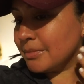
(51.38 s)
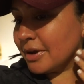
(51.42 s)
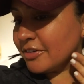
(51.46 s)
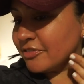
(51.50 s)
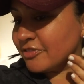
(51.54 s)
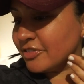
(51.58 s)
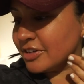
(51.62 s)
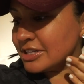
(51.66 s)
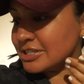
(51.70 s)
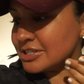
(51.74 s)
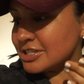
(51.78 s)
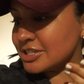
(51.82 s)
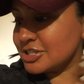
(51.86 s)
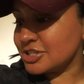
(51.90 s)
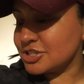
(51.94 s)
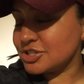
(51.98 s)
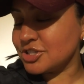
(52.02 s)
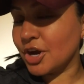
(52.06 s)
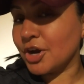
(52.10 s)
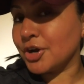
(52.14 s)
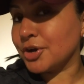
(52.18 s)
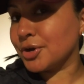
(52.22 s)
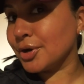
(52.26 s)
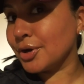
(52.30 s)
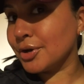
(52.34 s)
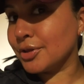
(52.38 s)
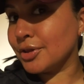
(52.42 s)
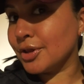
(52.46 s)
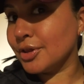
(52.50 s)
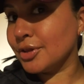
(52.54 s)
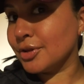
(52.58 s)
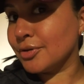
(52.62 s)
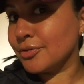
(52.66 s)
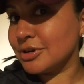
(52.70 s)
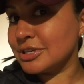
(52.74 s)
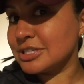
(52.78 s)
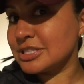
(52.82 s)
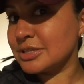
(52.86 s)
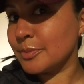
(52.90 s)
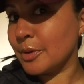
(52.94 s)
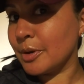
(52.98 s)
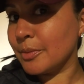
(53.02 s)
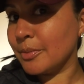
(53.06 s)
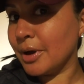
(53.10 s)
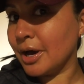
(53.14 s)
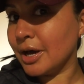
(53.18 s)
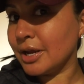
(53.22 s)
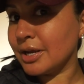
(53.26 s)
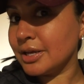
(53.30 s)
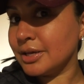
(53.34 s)
My face is darker than the rest of my
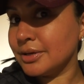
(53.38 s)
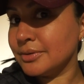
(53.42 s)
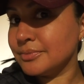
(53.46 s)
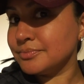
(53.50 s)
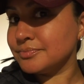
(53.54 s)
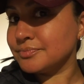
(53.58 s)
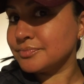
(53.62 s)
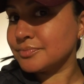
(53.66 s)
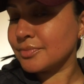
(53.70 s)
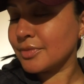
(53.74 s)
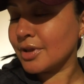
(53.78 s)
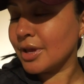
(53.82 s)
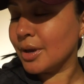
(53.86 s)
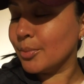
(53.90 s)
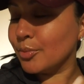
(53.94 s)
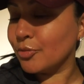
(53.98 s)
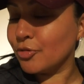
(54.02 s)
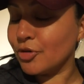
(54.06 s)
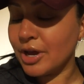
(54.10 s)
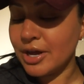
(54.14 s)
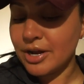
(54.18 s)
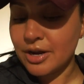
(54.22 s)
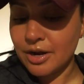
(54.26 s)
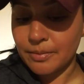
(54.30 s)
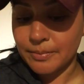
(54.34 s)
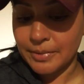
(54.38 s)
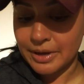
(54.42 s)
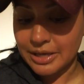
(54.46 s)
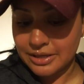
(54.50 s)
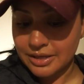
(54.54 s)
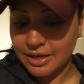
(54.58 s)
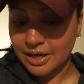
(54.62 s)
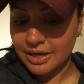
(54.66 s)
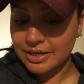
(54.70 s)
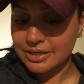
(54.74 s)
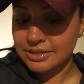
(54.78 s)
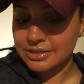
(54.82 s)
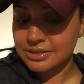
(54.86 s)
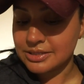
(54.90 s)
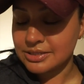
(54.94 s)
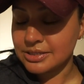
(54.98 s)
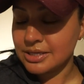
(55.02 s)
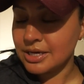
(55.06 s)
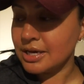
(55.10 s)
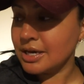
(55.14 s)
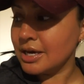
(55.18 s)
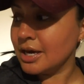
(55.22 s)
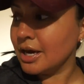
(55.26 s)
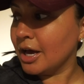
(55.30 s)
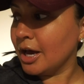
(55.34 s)
body. I'm red on my legs.
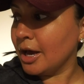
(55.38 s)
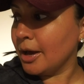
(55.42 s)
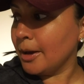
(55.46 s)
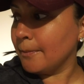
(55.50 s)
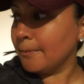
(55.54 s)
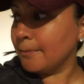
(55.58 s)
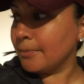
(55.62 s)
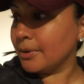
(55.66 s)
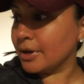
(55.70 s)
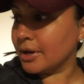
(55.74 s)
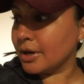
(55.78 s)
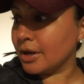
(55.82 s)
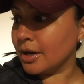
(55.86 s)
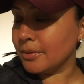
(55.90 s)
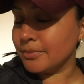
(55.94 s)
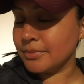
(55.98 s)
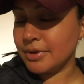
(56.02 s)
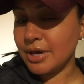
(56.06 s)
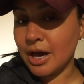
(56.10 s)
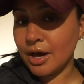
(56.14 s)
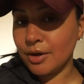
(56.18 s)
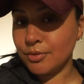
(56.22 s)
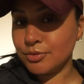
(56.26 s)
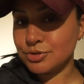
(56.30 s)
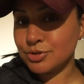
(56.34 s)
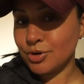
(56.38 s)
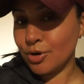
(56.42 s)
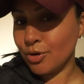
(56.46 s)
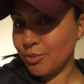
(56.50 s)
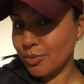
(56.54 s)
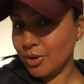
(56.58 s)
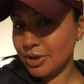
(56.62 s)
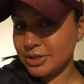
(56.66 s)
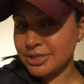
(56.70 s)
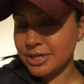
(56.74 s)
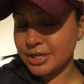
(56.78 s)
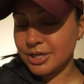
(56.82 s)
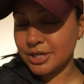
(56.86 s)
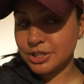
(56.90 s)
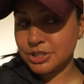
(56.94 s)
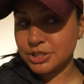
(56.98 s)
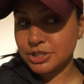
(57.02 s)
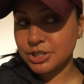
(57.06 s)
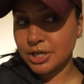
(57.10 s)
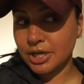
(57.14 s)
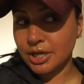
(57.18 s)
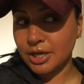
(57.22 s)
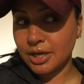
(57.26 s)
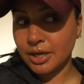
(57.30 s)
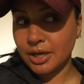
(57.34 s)
But yeah, I was home all day
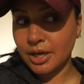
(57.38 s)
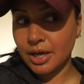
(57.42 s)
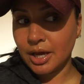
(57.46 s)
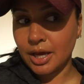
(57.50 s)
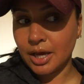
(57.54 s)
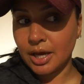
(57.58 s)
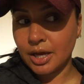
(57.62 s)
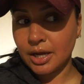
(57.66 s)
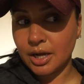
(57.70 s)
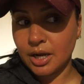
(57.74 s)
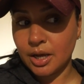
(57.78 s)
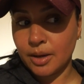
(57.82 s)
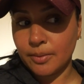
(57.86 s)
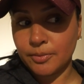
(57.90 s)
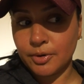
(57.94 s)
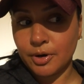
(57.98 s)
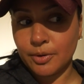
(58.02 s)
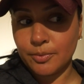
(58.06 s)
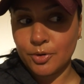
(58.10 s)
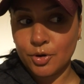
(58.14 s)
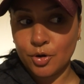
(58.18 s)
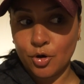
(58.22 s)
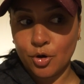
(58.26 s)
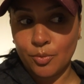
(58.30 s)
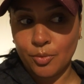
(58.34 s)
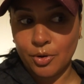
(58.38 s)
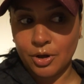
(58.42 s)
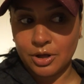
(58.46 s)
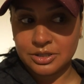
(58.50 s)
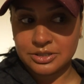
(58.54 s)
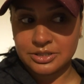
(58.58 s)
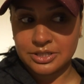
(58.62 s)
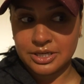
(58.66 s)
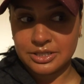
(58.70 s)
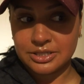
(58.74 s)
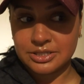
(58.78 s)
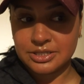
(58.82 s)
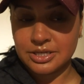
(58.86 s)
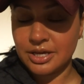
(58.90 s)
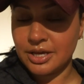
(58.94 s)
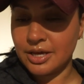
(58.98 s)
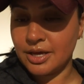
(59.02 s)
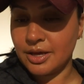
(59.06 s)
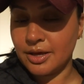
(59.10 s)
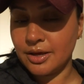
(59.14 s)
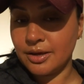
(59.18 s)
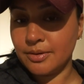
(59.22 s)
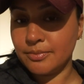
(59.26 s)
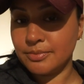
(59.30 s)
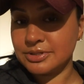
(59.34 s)
yesterday and I'm gonna be home all day
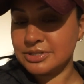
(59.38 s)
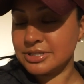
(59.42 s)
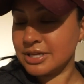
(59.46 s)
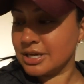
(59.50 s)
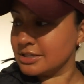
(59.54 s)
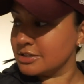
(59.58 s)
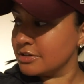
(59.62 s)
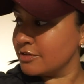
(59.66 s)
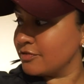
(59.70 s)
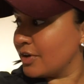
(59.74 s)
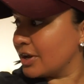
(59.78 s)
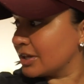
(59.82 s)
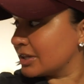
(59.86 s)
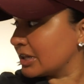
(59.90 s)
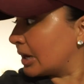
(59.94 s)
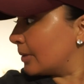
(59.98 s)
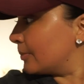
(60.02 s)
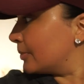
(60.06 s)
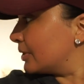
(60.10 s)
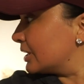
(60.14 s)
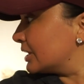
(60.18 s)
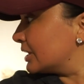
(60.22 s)
today, besides the fact that I'm